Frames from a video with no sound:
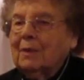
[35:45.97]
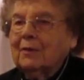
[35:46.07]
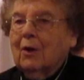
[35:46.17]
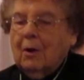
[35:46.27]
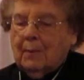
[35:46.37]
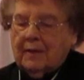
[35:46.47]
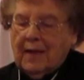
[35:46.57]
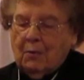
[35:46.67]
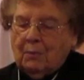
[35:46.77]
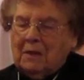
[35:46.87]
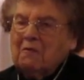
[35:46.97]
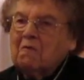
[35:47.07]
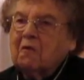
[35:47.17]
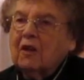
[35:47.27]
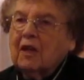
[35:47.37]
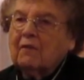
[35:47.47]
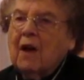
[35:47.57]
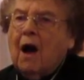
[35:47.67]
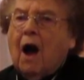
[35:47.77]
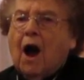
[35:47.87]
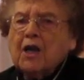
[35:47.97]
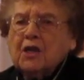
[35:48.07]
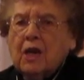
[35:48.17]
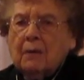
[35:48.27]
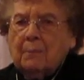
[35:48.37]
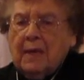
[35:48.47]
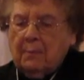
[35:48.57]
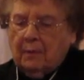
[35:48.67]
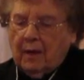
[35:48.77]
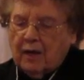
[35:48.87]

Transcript: but normally they would be full of our young people,